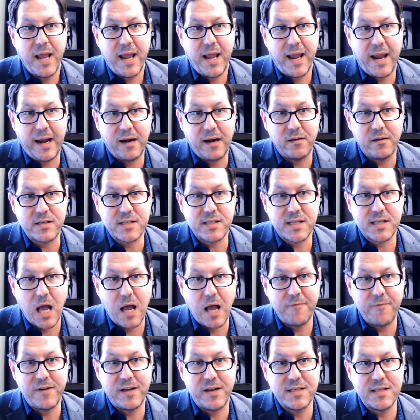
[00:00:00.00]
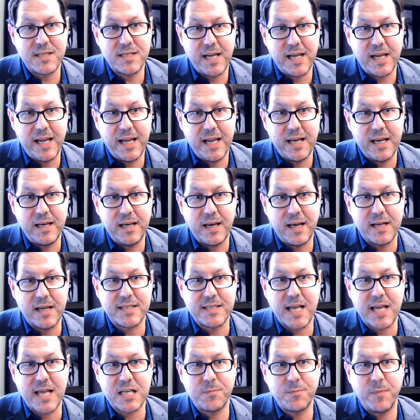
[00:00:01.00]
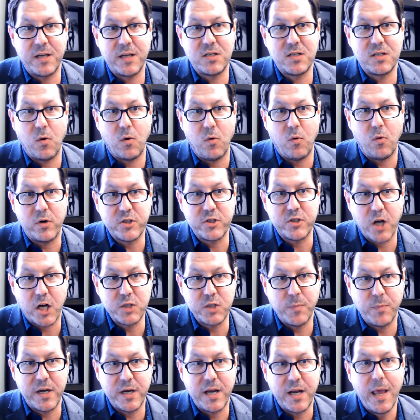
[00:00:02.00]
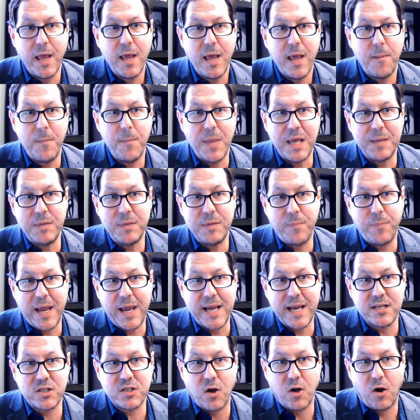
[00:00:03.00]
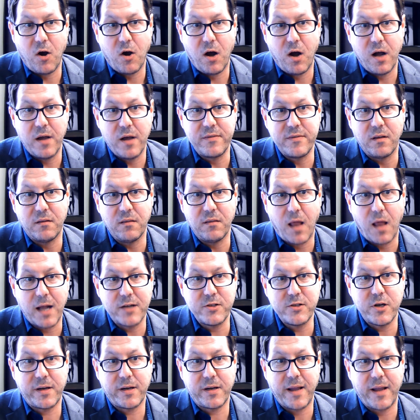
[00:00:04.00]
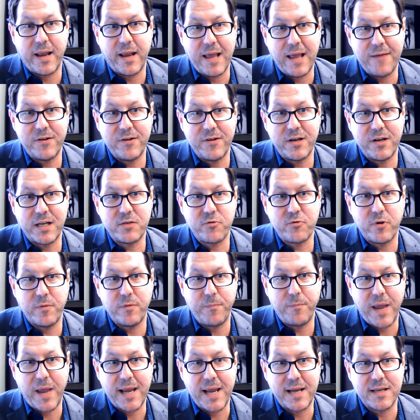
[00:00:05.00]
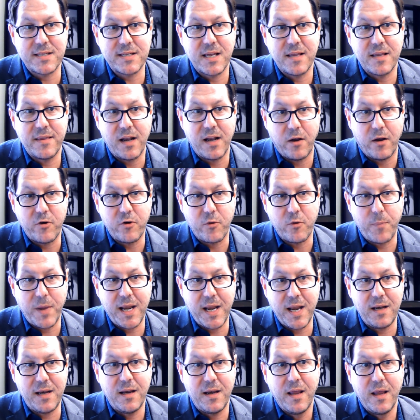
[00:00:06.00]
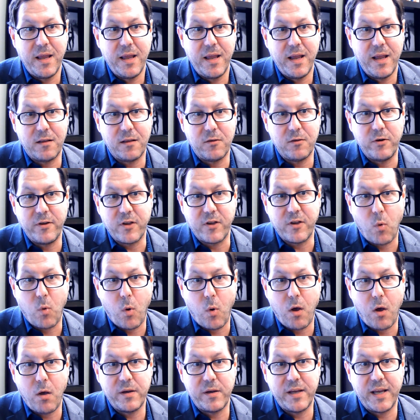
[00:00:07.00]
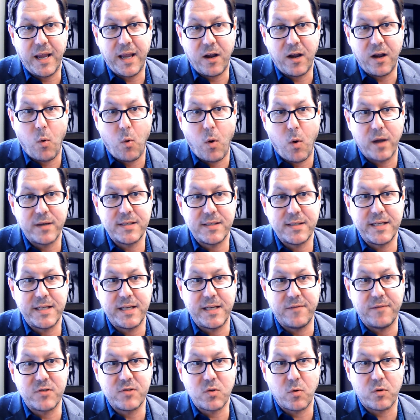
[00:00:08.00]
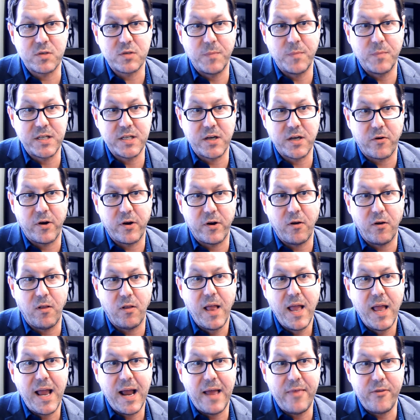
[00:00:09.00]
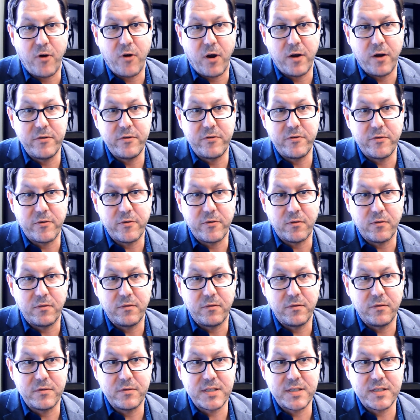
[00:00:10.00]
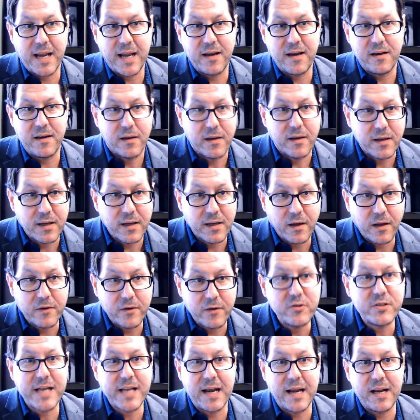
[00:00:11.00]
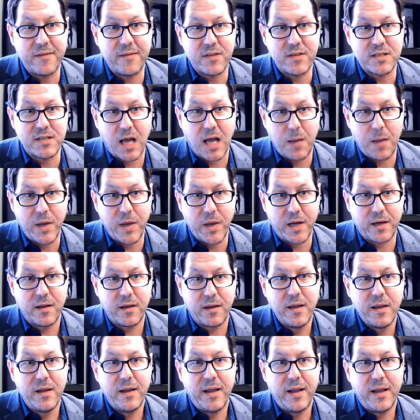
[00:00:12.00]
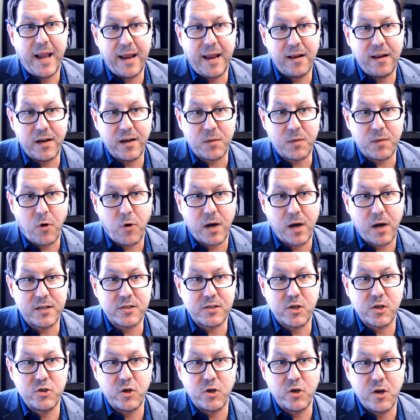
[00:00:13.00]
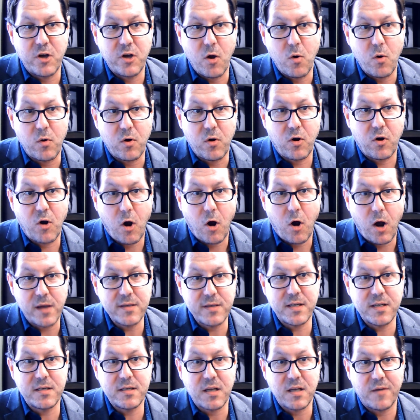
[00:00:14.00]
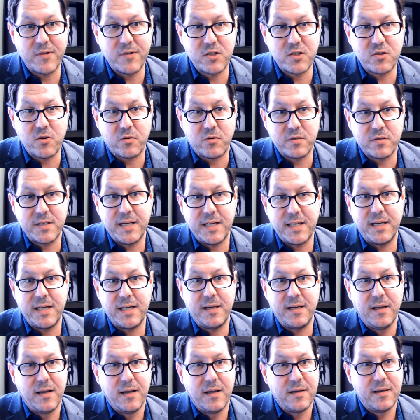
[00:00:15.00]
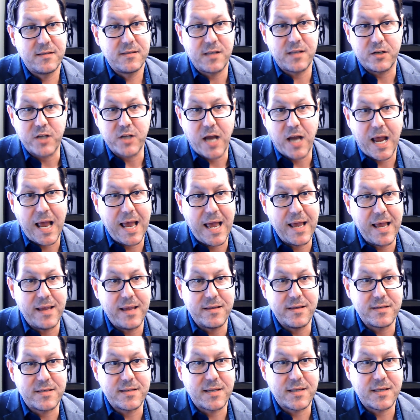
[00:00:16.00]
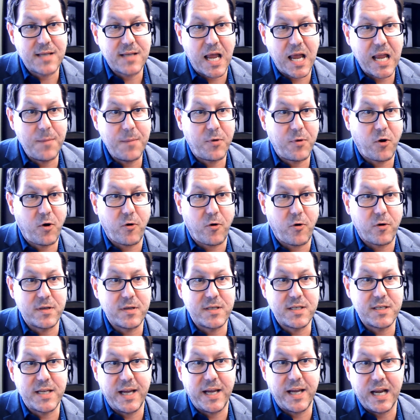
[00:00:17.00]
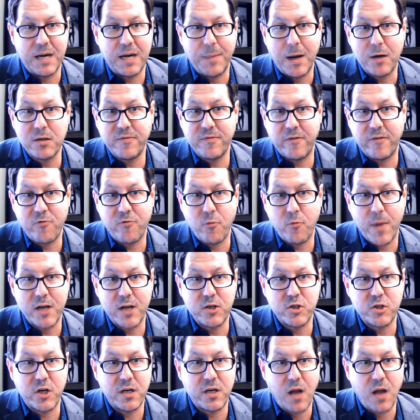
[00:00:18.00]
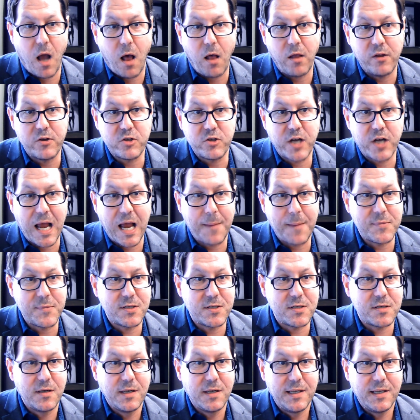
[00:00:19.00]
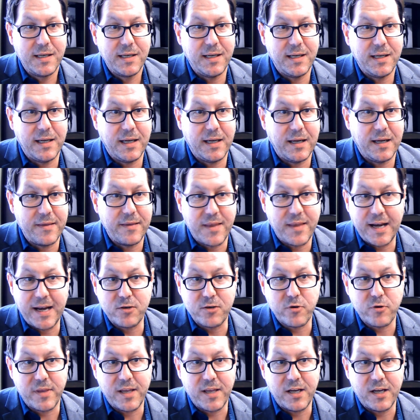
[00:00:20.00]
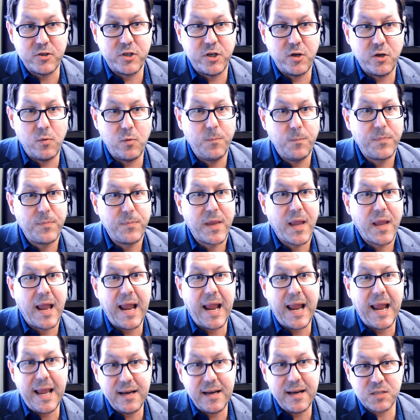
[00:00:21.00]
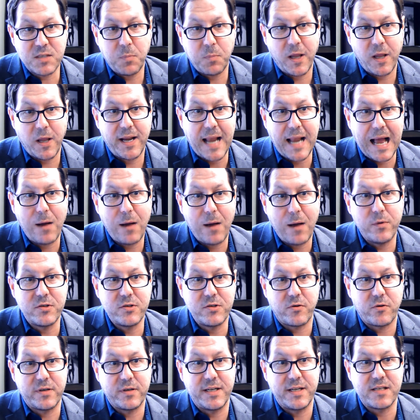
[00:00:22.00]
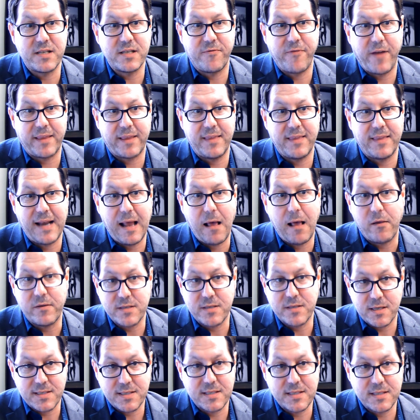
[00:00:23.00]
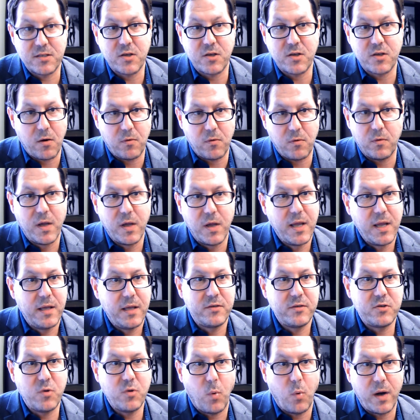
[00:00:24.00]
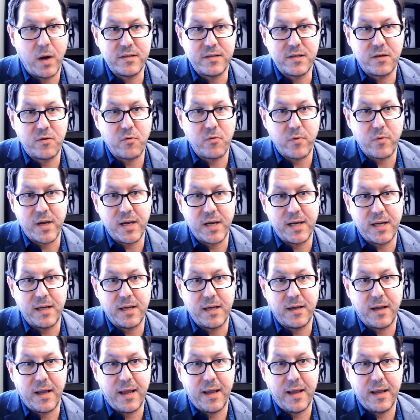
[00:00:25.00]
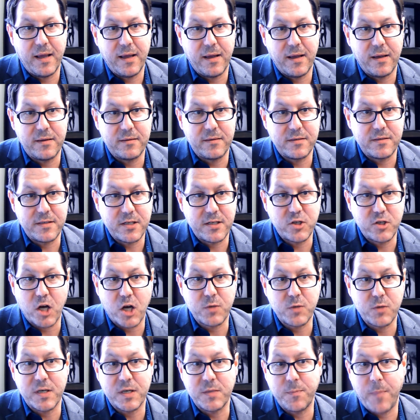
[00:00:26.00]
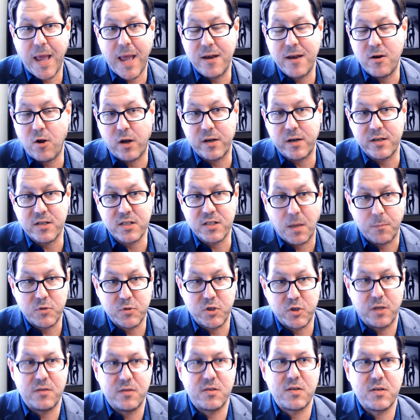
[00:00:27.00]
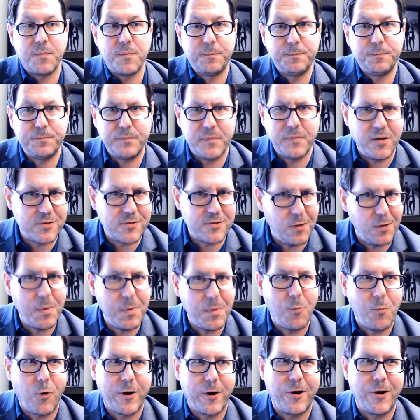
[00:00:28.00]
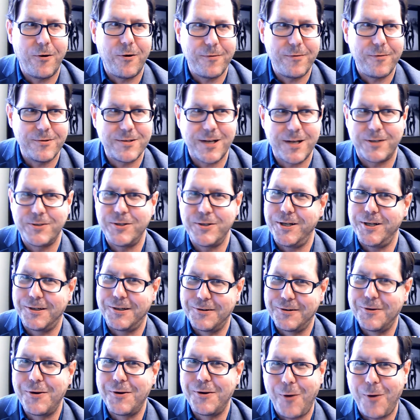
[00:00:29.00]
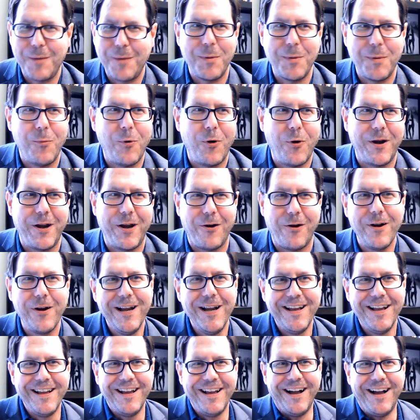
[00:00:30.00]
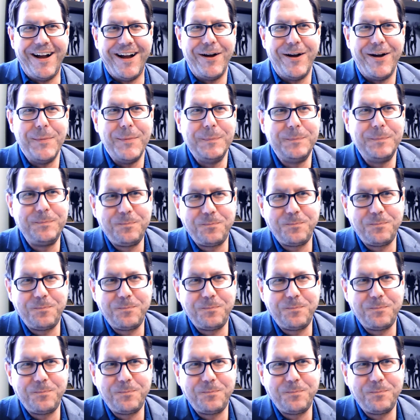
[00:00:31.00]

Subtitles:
Analysts' confidence in an assessment or judgment may be based on the logic and evidentiary base that underpin it, including the quality and quantity of source material and their understanding of the topic. Analytic products should note causes of uncertainty, such as type, currency, and amount of information, knowledge gaps, and the nature of the issue, and explain how uncertainties affect the analysis. So to what degree does the judgment depend on assumptions? And there's a little bit more here. There's actually quite a bit more here. As